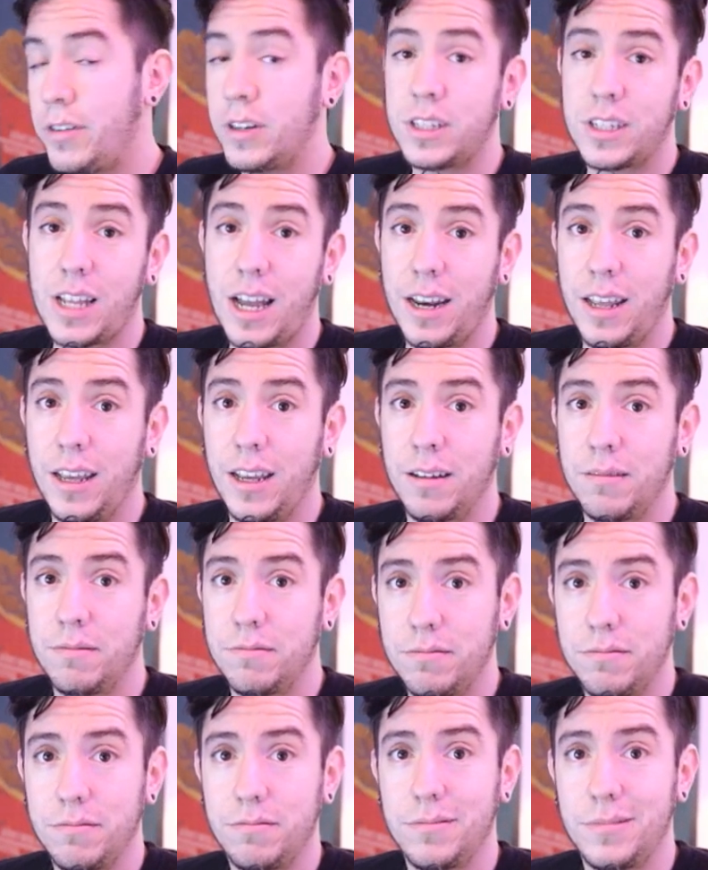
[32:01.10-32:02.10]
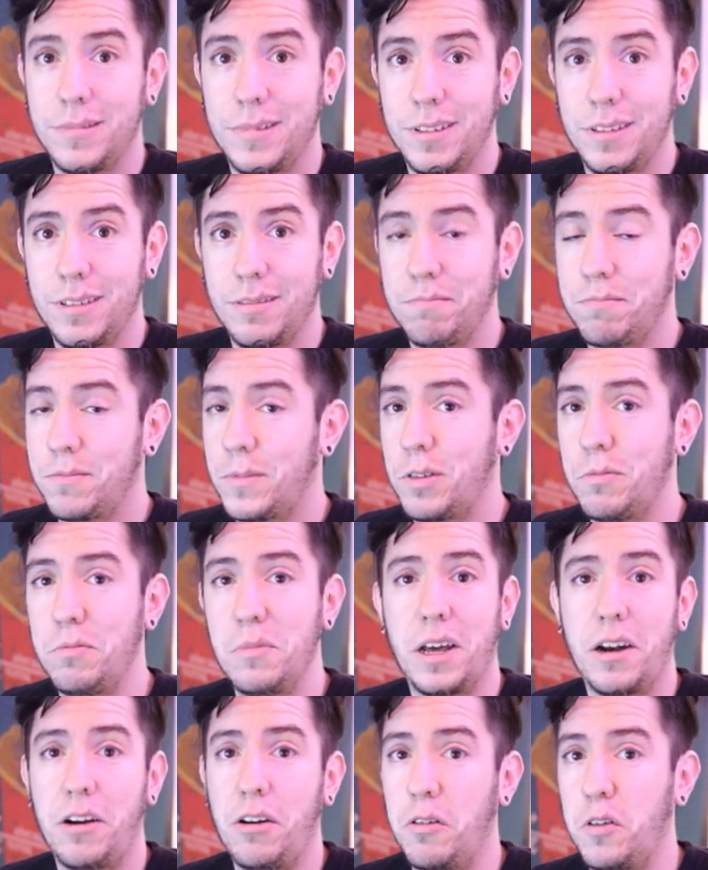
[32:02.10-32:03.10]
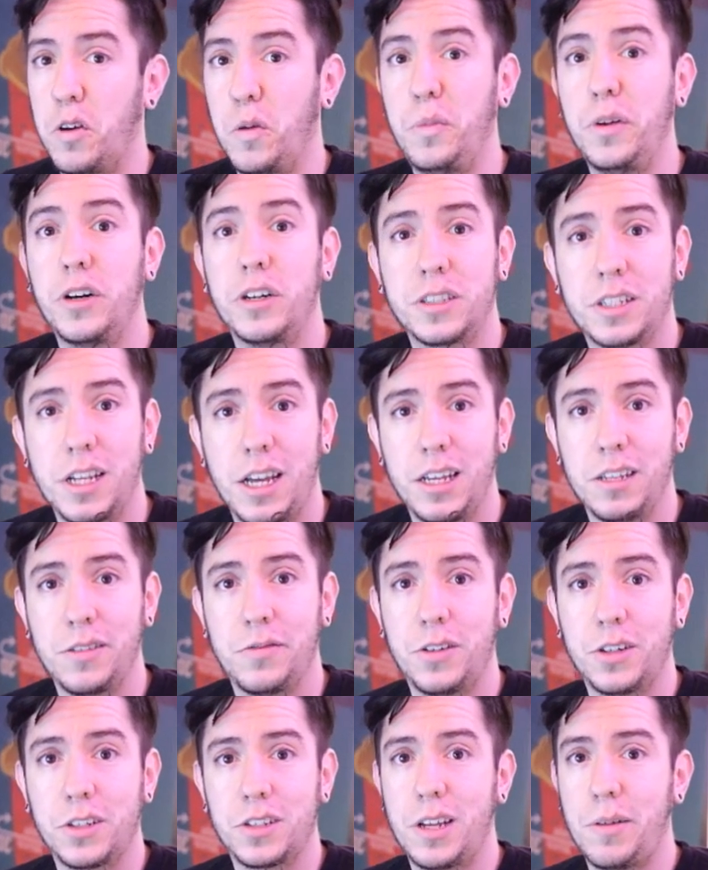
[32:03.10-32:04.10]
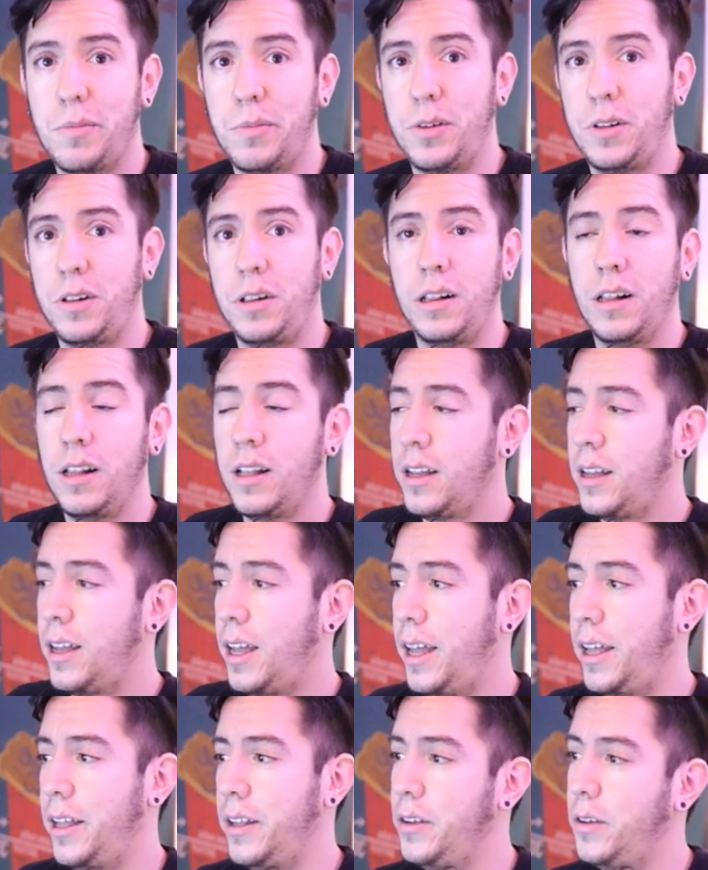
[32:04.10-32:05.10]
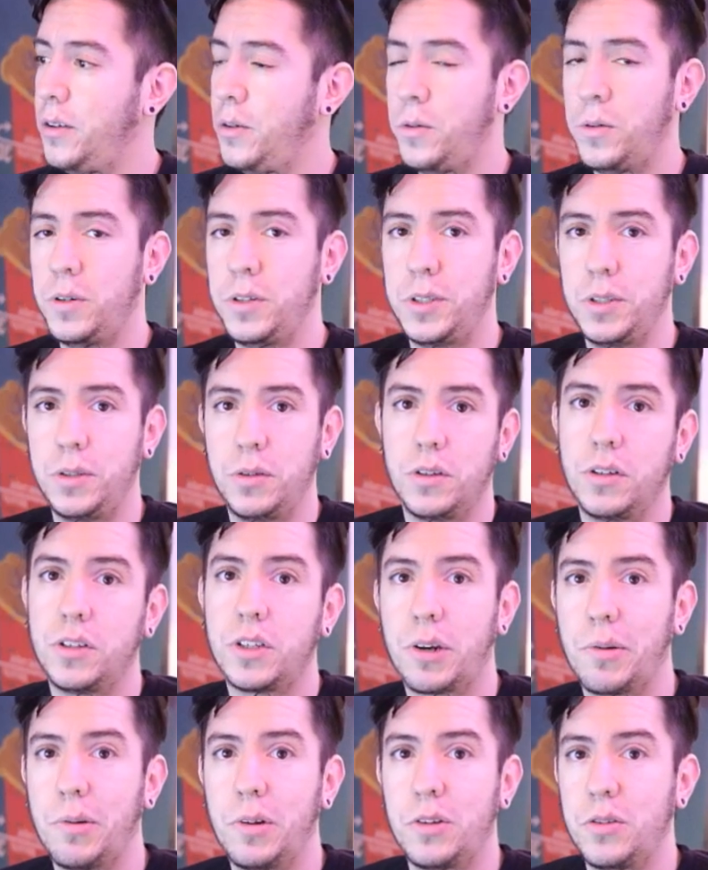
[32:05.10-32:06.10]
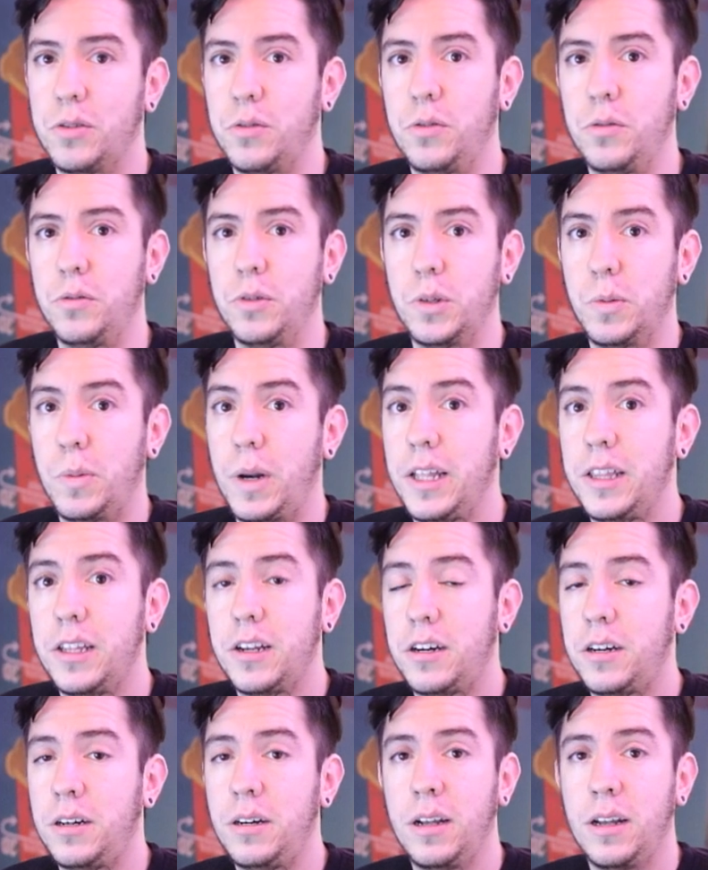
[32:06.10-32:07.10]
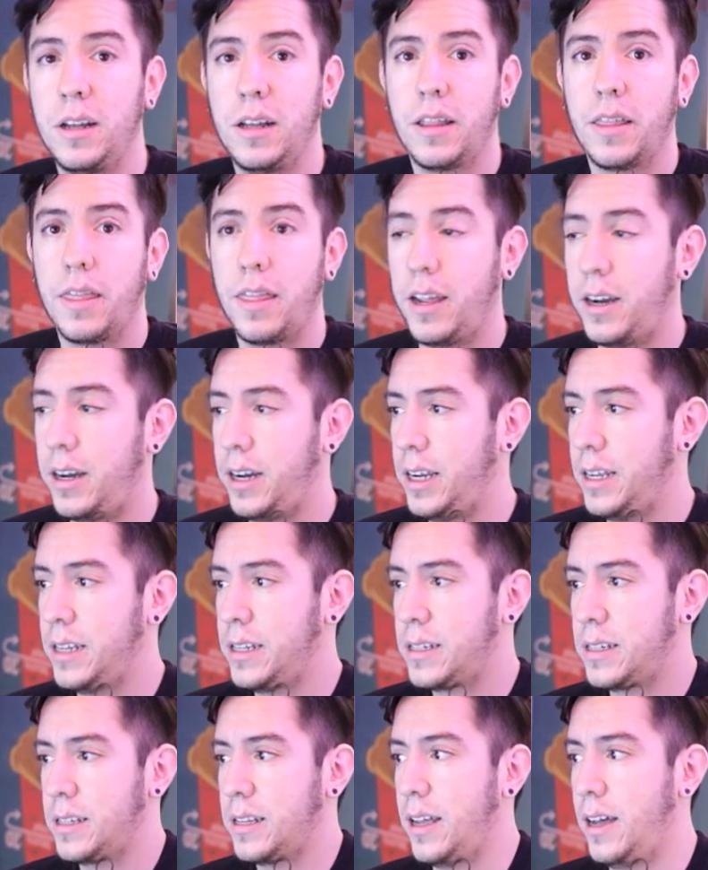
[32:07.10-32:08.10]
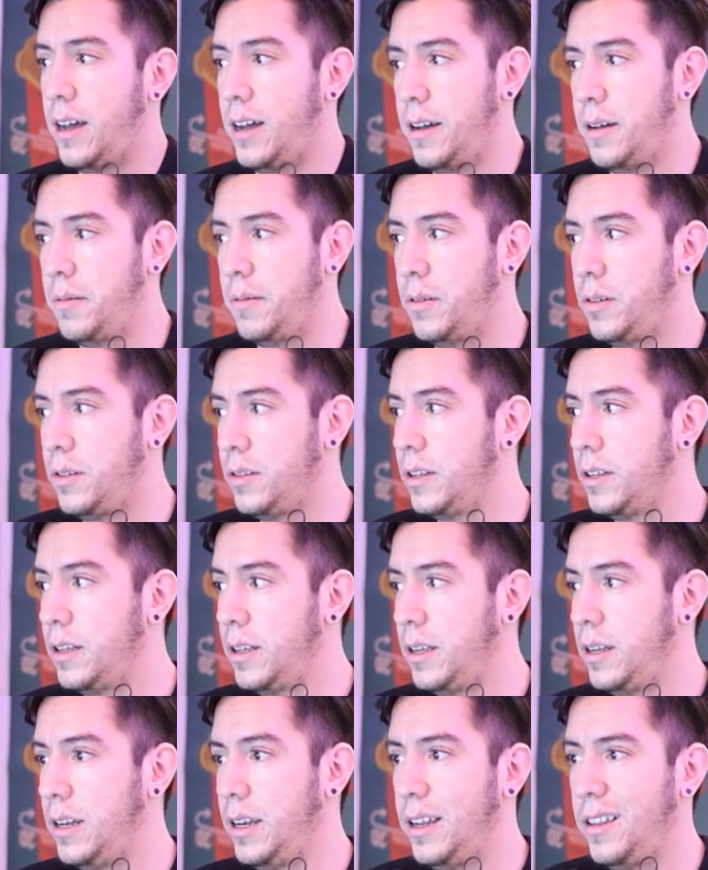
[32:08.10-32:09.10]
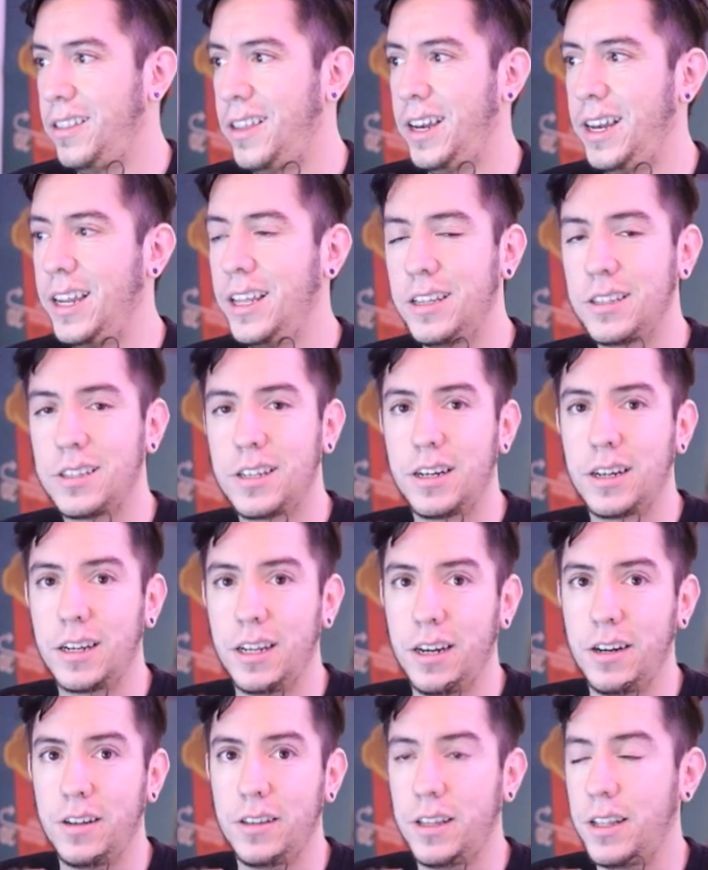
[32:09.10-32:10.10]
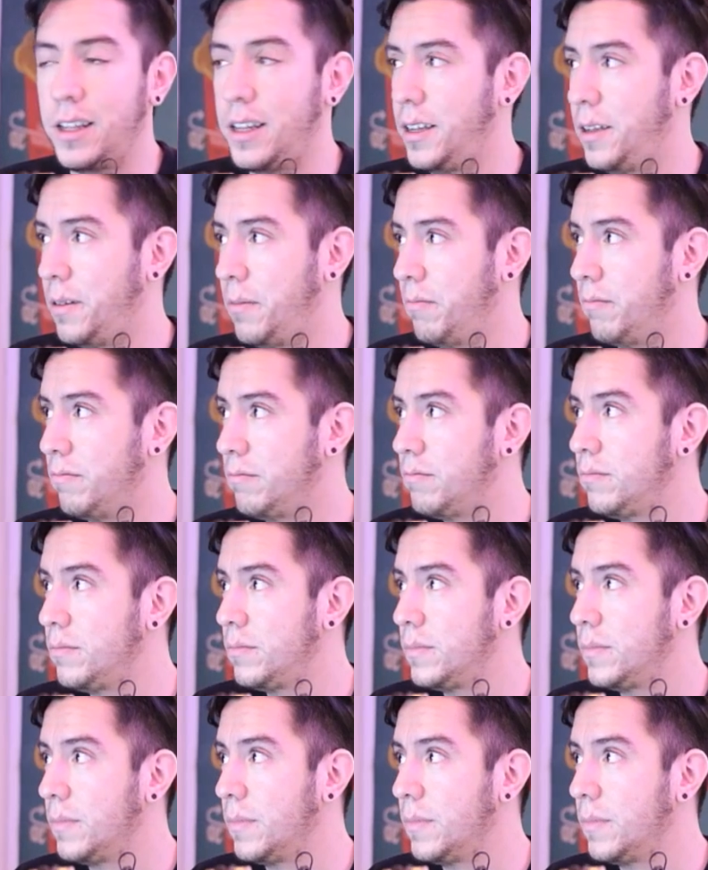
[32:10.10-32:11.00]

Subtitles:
if you're studying, I don't know, computer science, for example, and you want to contribute to Blender, there is all the links are here in the